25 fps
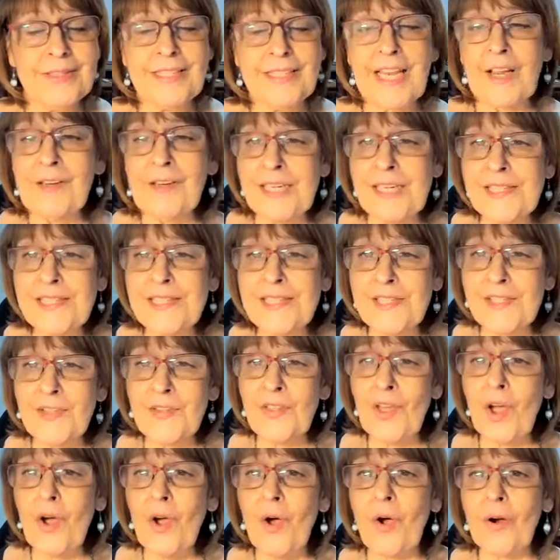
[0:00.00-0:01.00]
Now listen to
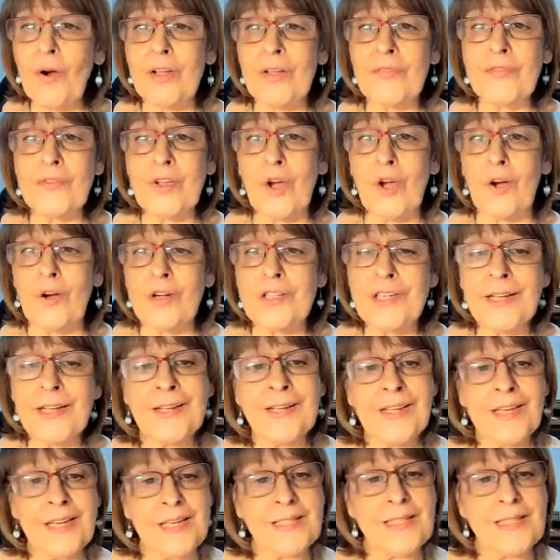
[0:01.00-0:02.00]
the heart of God
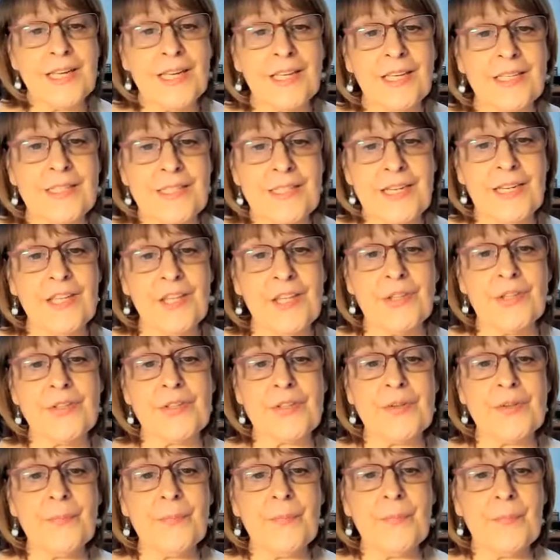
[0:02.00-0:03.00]
as he
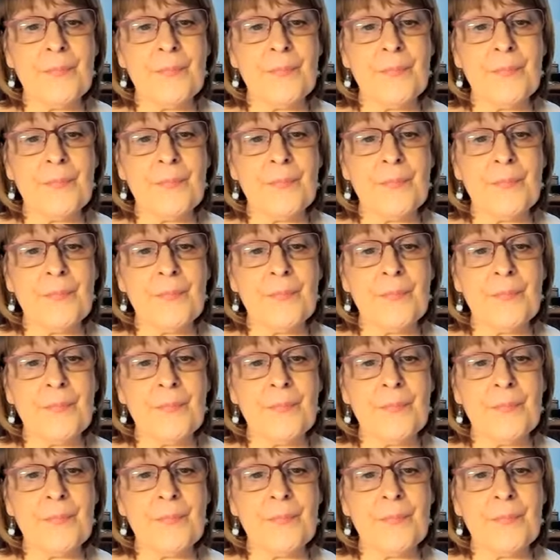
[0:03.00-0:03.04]
continues.